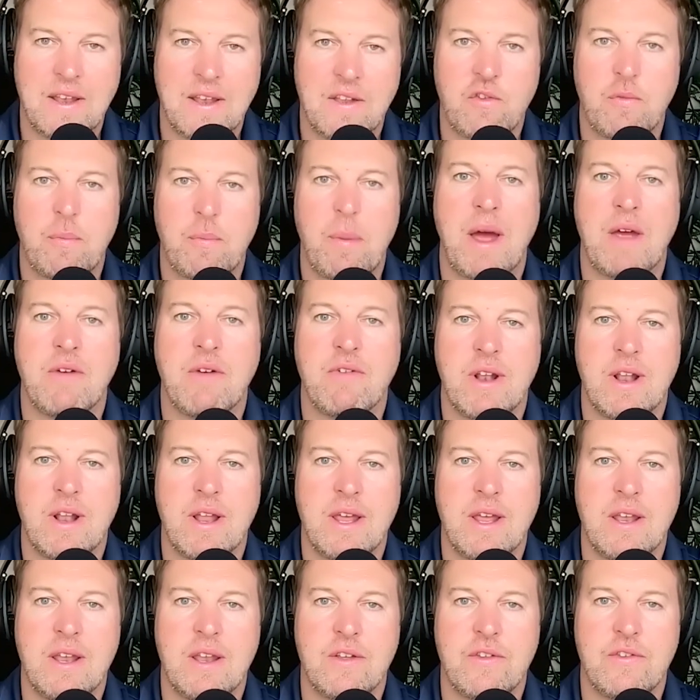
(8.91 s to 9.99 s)
aspiring
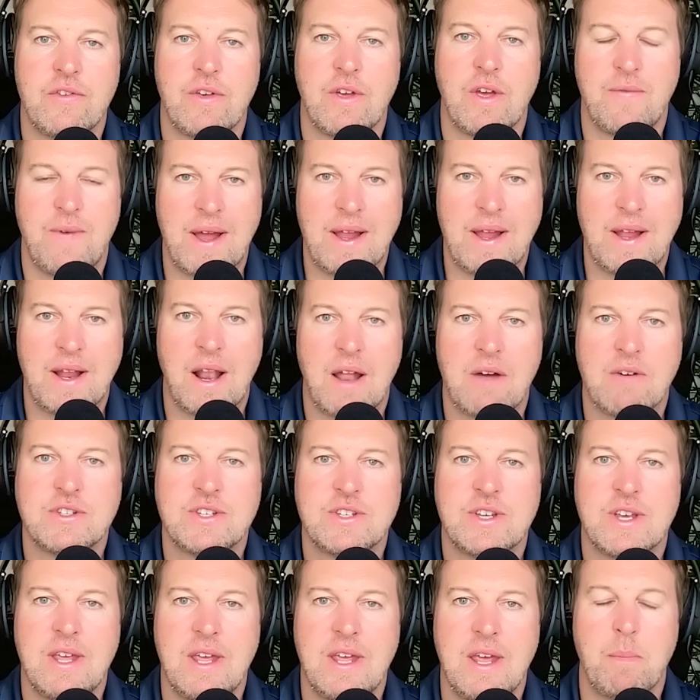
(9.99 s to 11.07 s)
leaders find
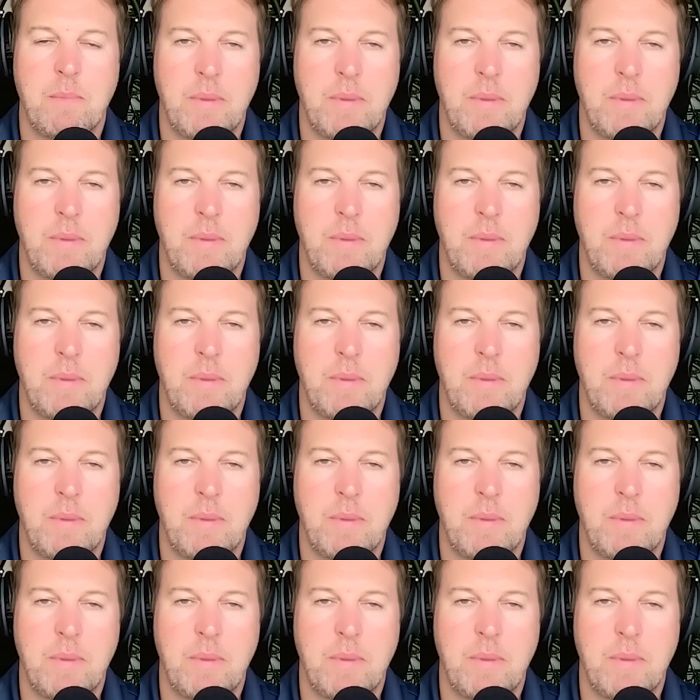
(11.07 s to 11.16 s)
clarity,